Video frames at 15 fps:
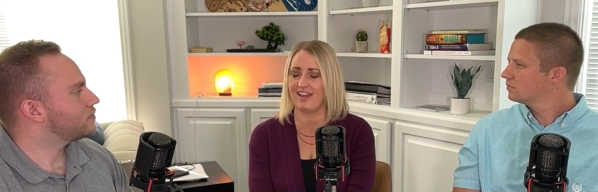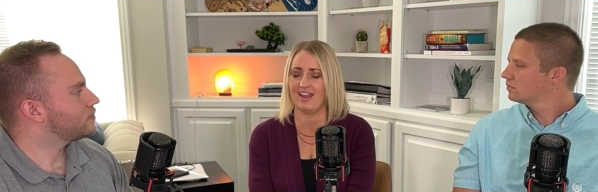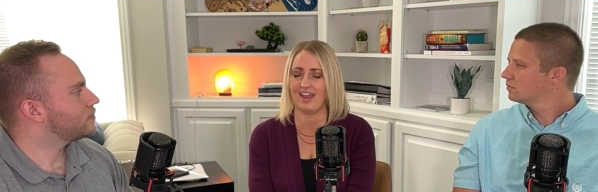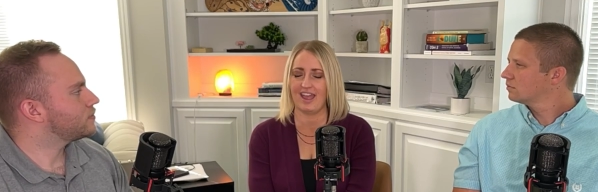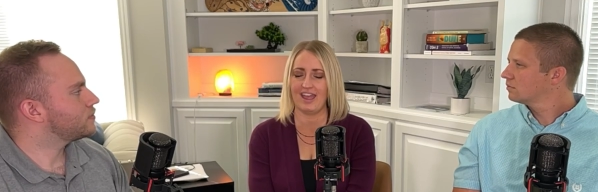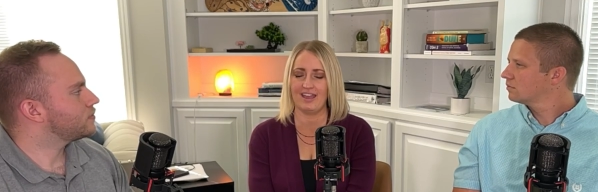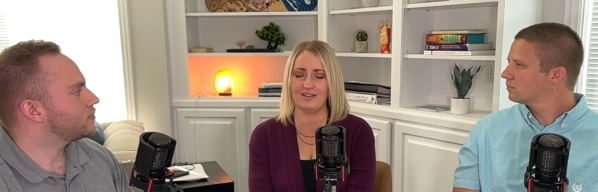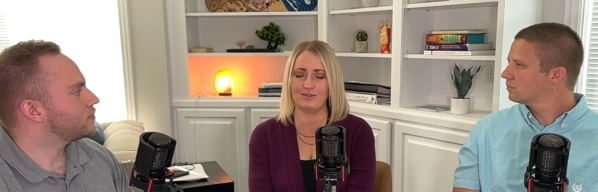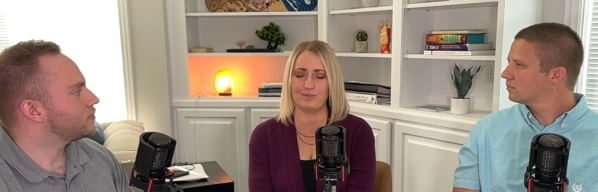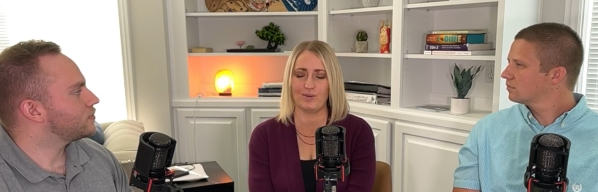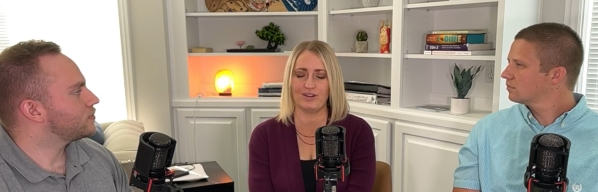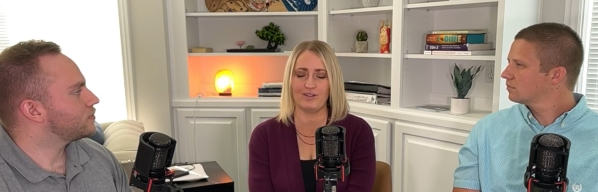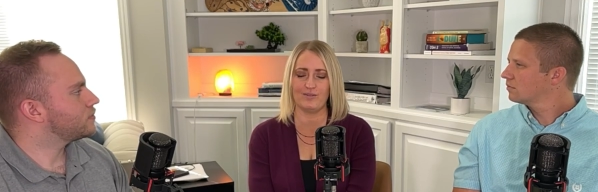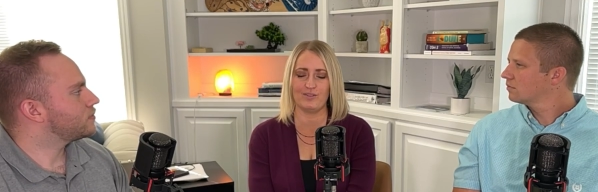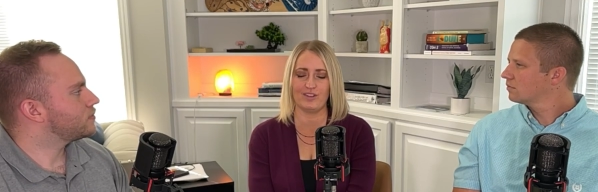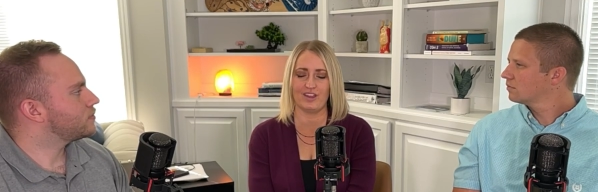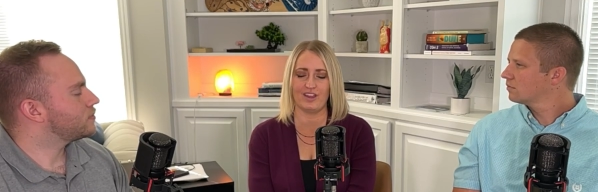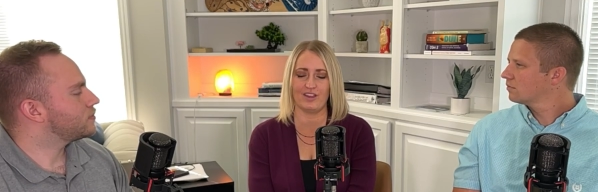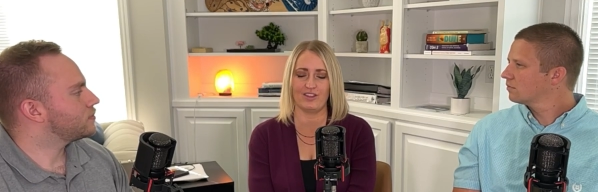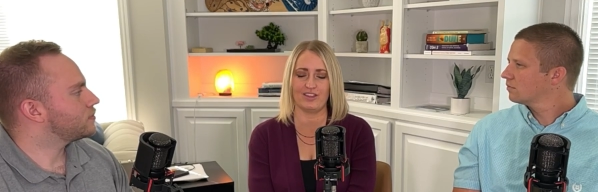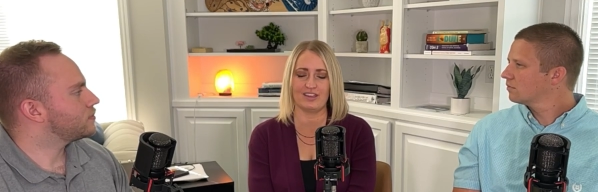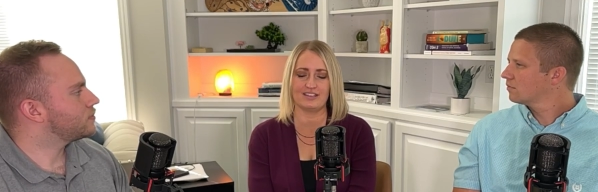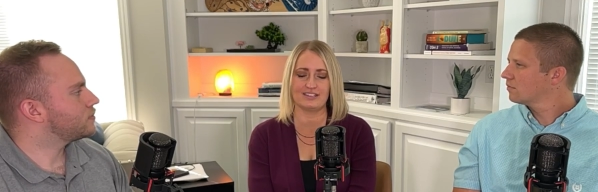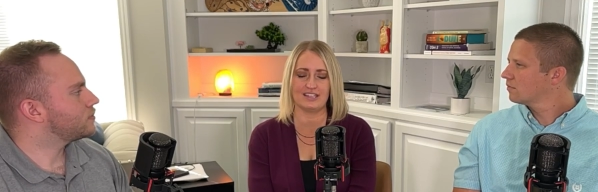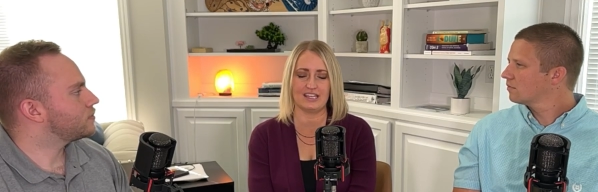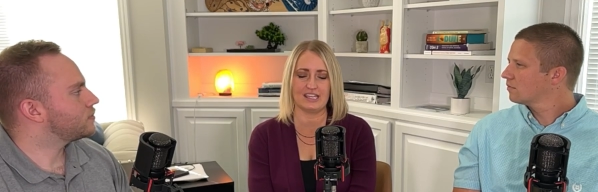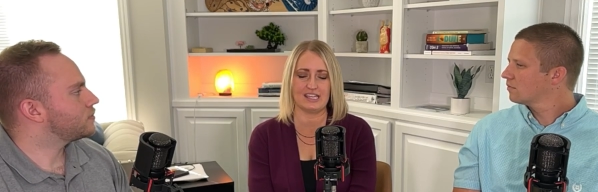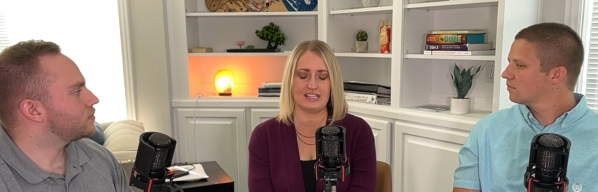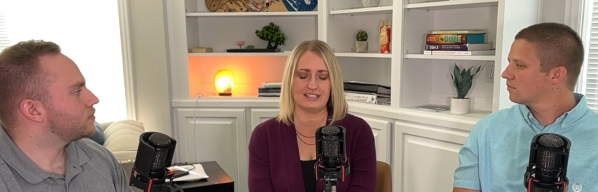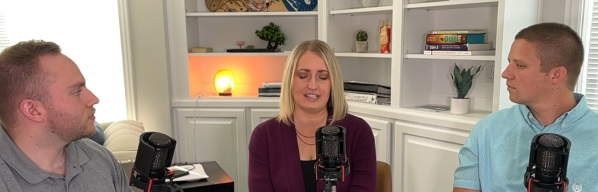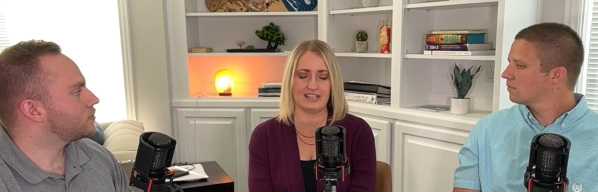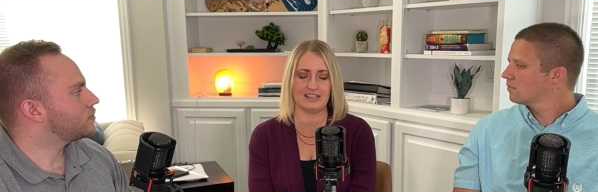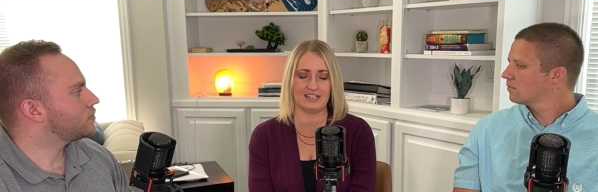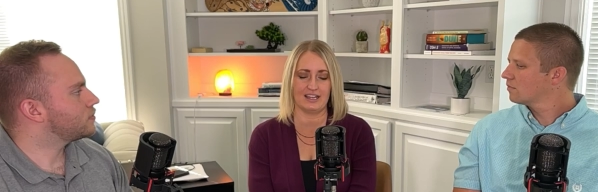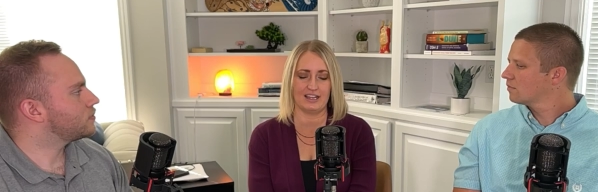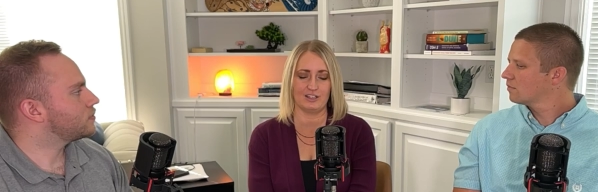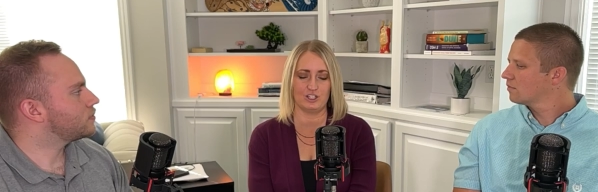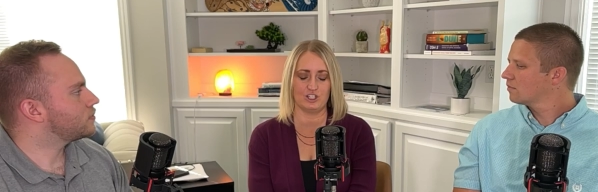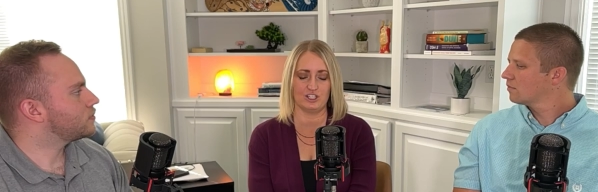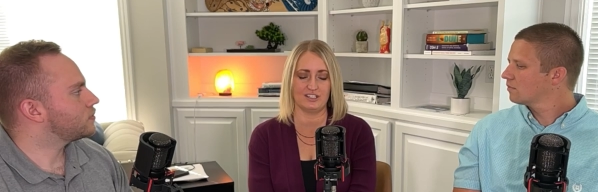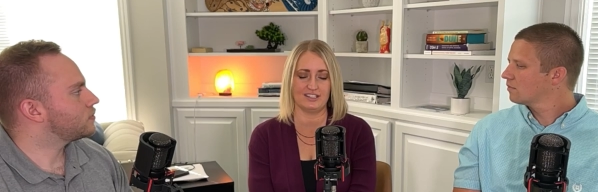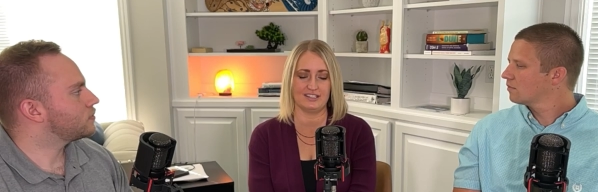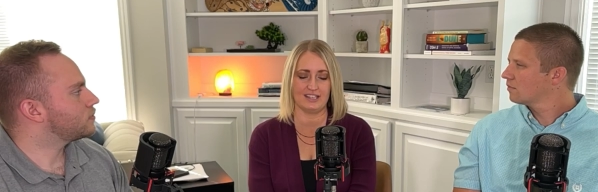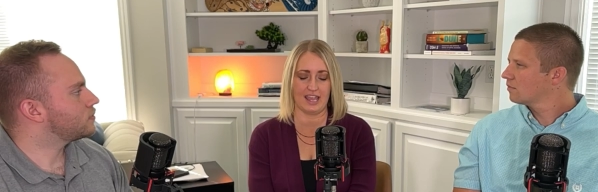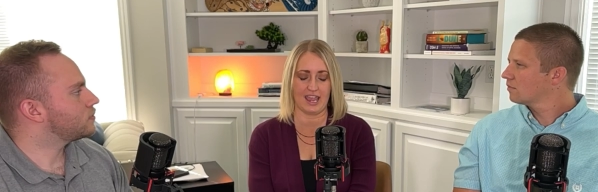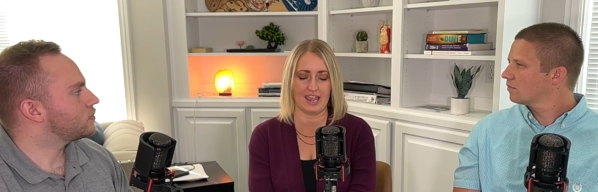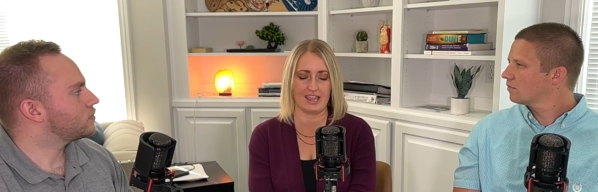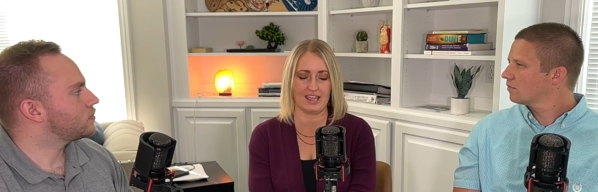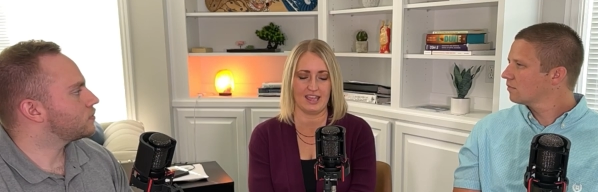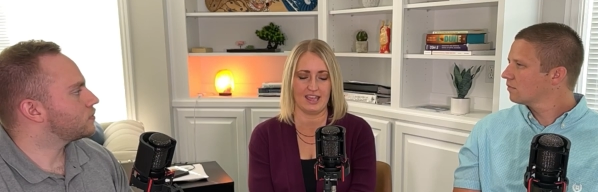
Speaker 1: And one of the things that he said that I should say,